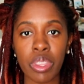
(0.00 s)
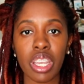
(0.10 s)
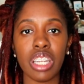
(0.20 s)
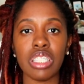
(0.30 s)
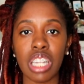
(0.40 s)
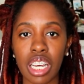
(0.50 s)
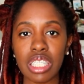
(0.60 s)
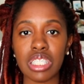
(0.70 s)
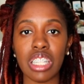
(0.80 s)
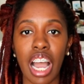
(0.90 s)
It
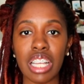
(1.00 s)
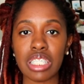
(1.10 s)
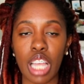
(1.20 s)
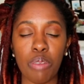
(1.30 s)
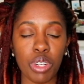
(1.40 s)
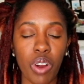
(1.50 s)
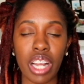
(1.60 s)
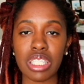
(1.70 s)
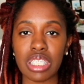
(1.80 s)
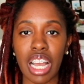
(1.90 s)
does not stop. The
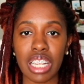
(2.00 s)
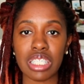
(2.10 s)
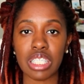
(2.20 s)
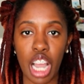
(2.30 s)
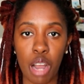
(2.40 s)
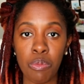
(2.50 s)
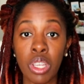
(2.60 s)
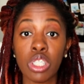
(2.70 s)
grind does not stop.